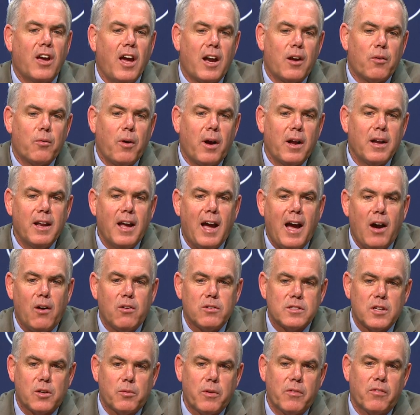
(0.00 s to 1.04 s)
at it right now
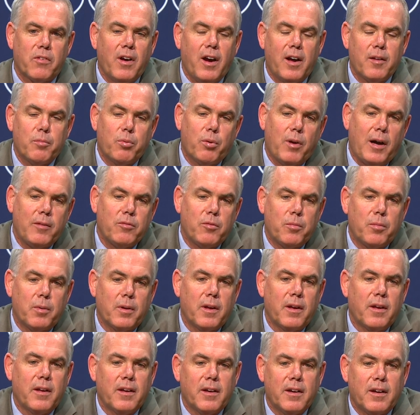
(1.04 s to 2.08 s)
is that we've got
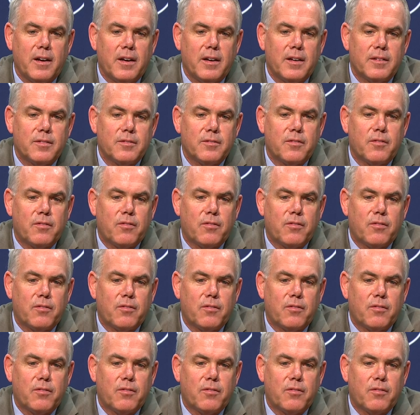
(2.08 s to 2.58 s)
probably uh,